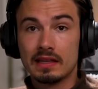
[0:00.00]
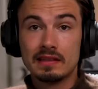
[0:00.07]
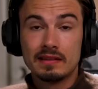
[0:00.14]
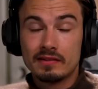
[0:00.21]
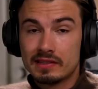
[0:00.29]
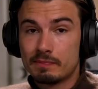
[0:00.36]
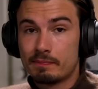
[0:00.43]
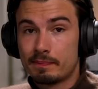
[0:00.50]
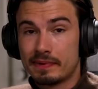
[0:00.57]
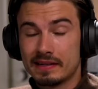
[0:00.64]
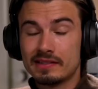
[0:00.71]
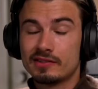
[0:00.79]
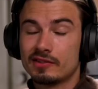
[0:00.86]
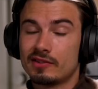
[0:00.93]
And there's a
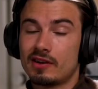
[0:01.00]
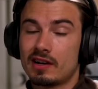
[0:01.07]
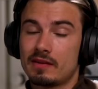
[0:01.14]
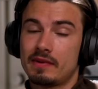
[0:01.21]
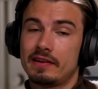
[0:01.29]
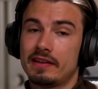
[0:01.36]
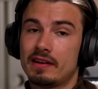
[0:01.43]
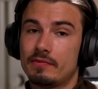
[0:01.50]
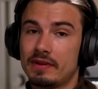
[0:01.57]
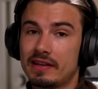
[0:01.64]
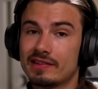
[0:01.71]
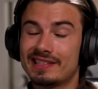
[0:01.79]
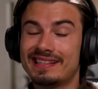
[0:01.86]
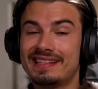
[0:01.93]
bunch to talk about here
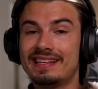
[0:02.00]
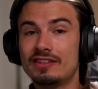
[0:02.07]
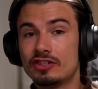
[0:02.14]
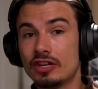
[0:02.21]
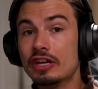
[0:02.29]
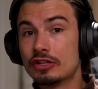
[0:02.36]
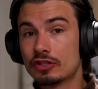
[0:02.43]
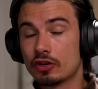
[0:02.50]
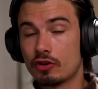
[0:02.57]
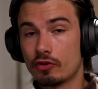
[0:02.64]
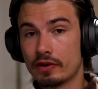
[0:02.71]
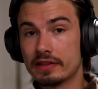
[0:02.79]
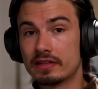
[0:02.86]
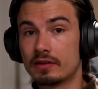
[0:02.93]
because they did change the
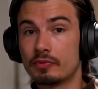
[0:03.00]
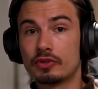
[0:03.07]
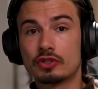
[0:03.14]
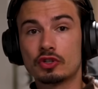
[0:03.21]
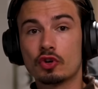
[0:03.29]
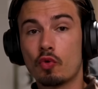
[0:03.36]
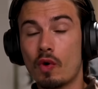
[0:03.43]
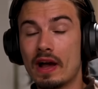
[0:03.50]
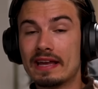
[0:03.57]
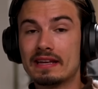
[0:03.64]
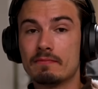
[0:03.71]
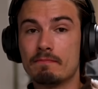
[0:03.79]
code interpreter quite a